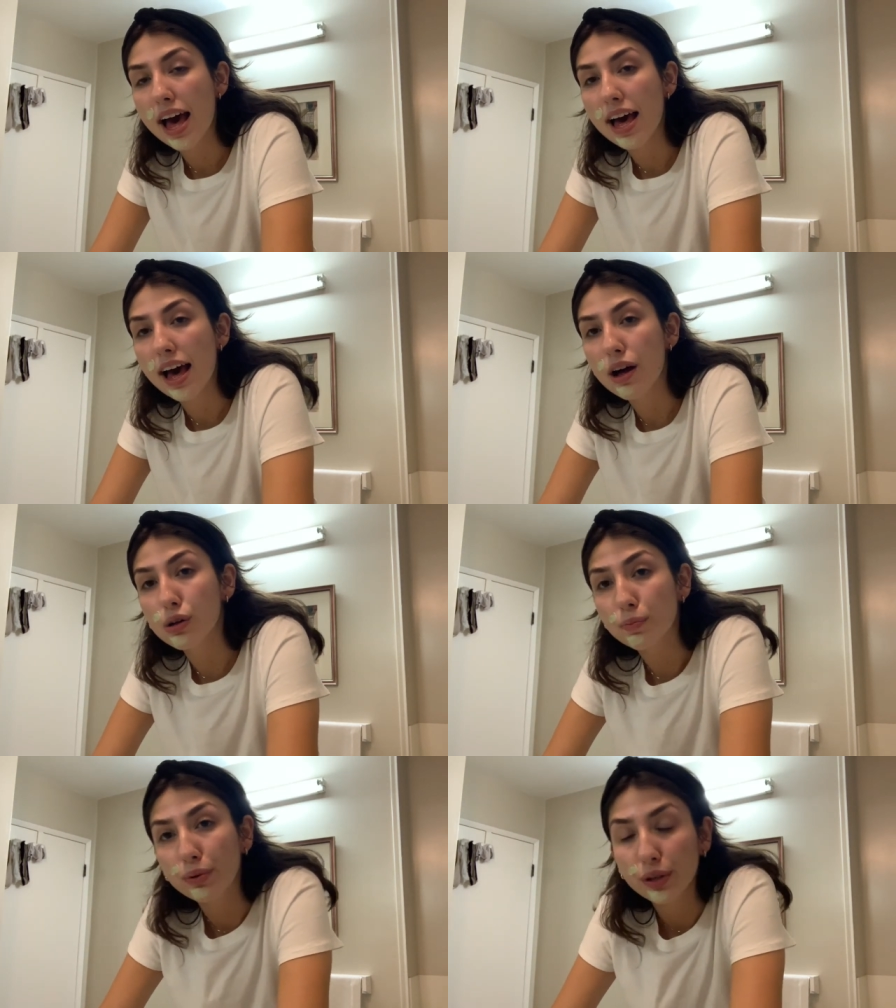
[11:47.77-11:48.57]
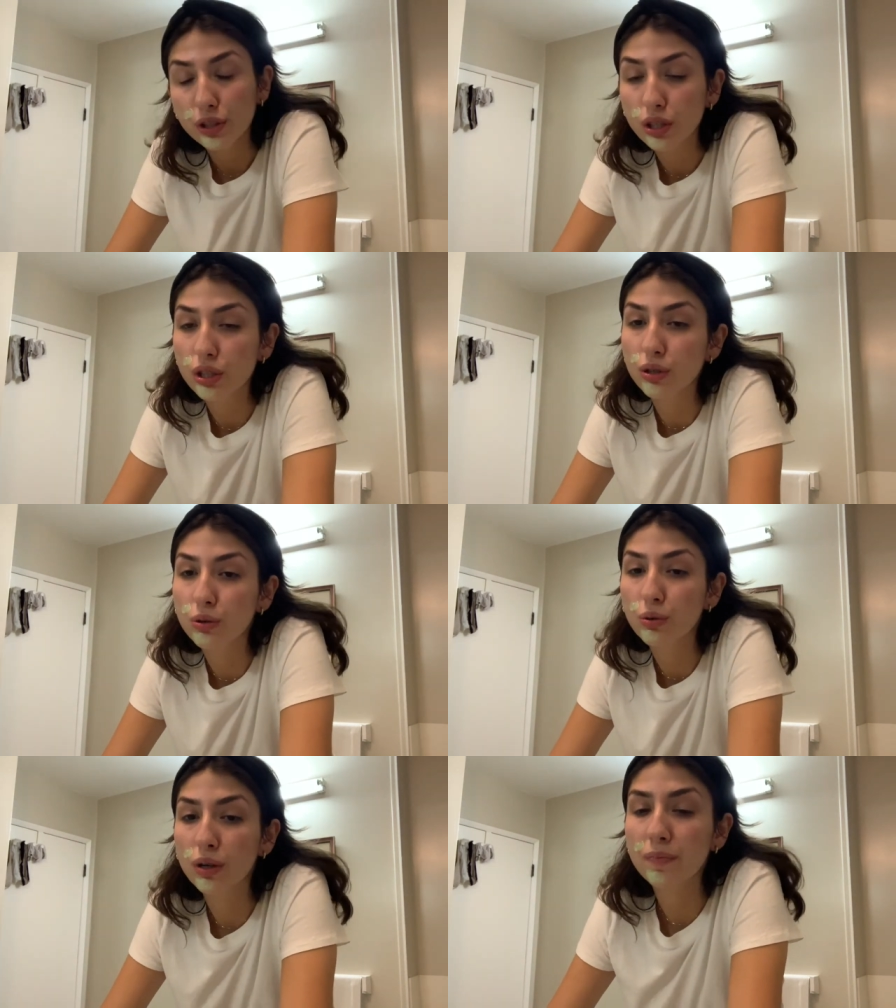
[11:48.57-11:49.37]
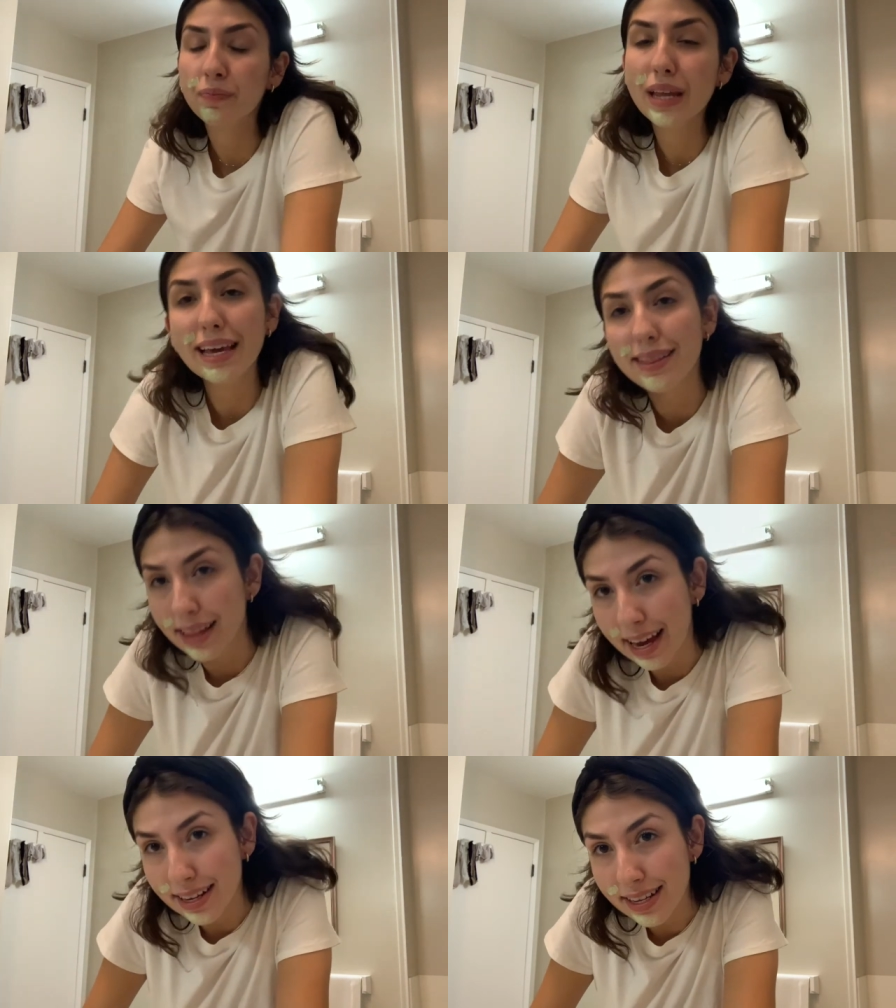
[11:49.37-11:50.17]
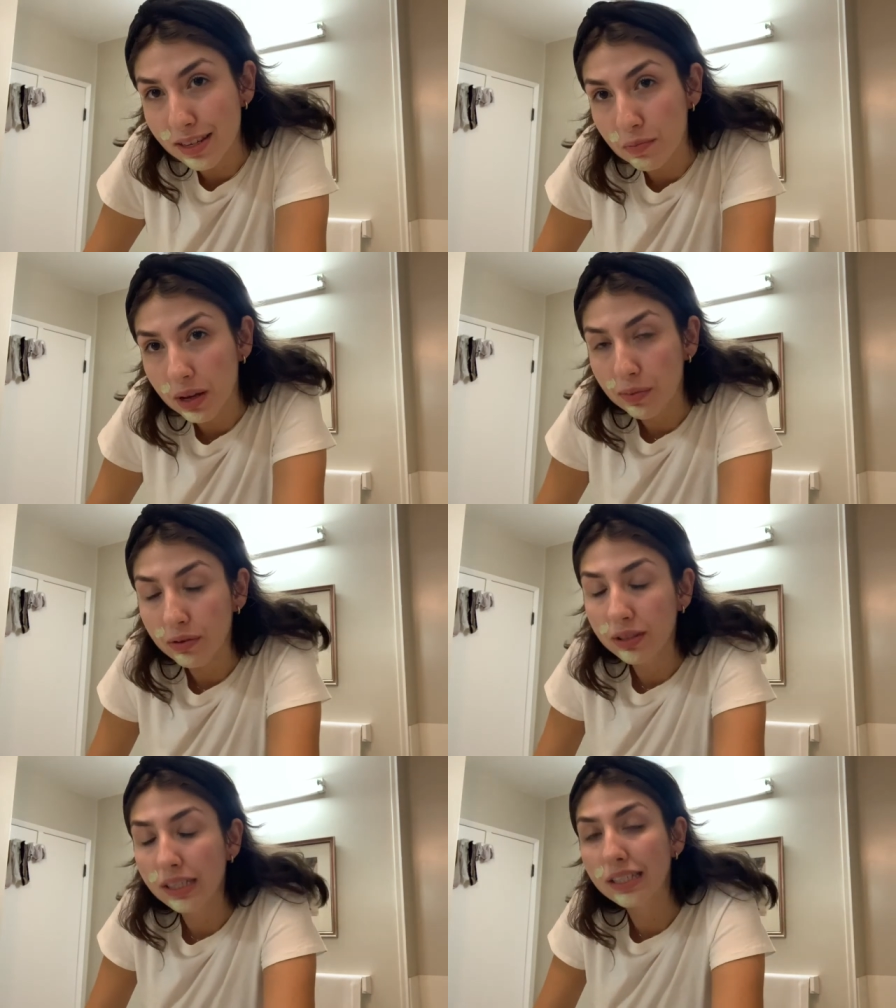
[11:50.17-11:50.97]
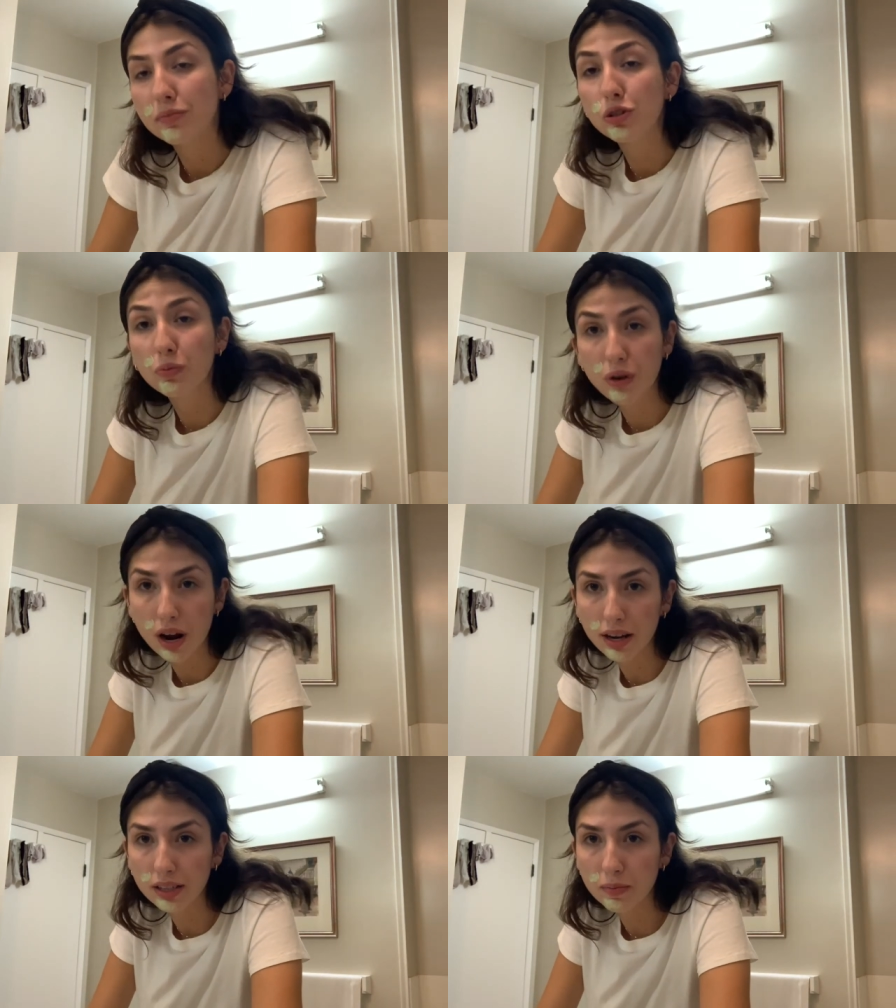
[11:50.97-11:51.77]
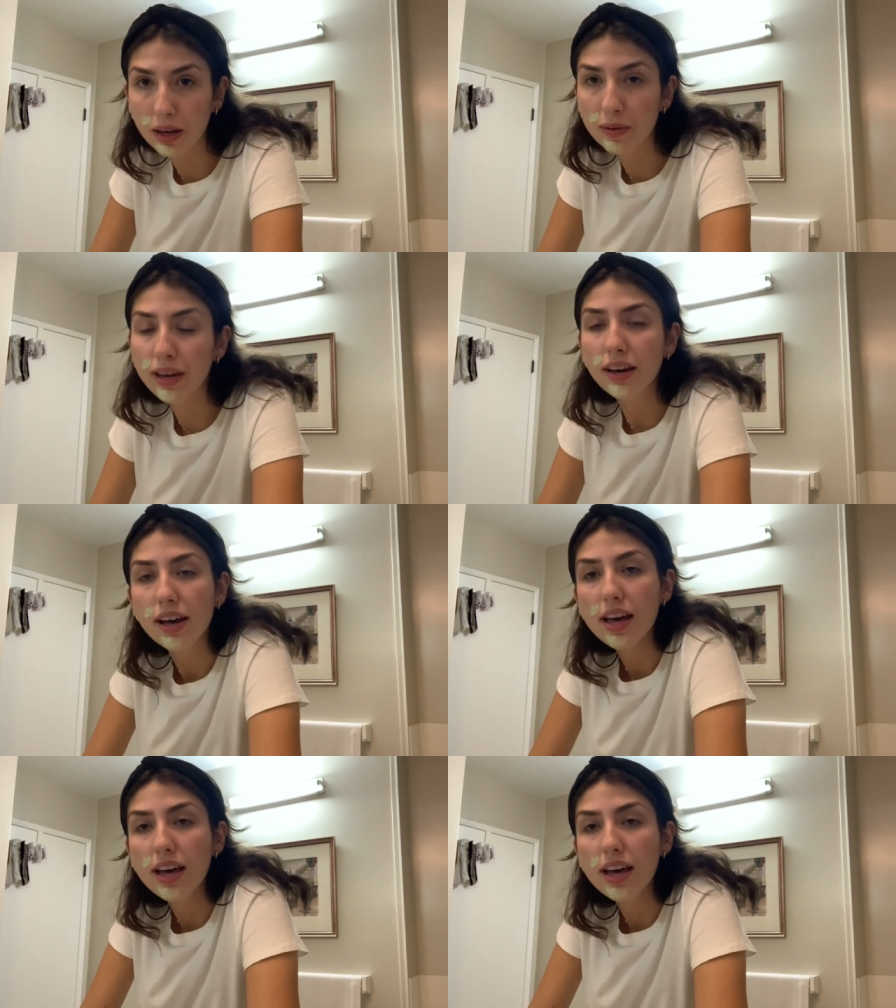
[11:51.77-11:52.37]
help to enlighten some people to some new products maybe.